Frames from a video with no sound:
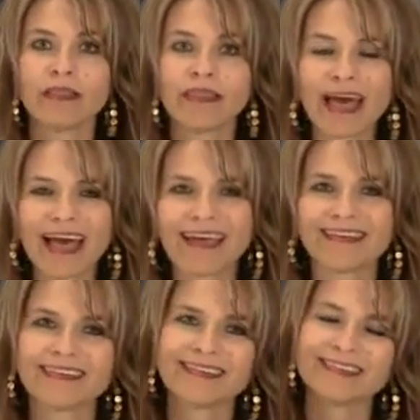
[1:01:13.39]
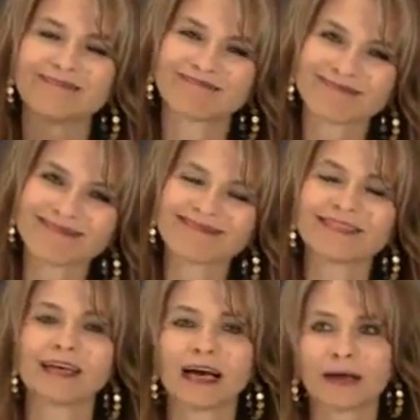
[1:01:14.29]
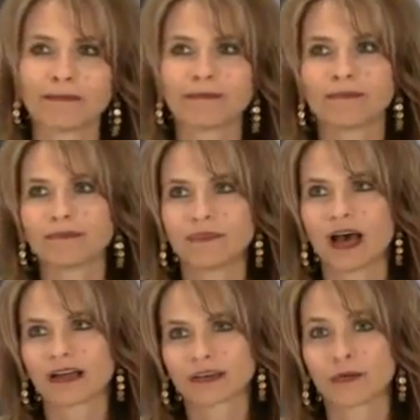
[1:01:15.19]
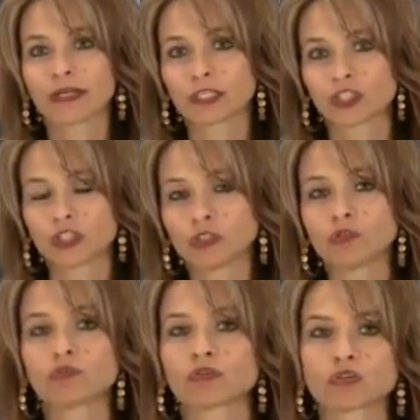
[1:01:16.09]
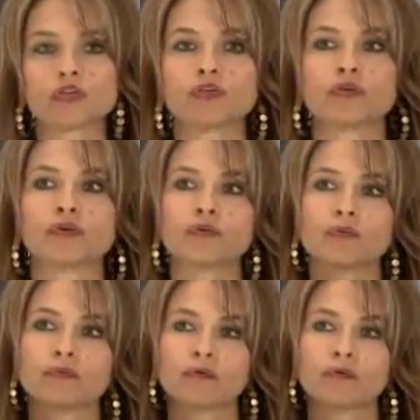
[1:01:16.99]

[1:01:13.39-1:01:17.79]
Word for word: then mm, I'm not going to choose to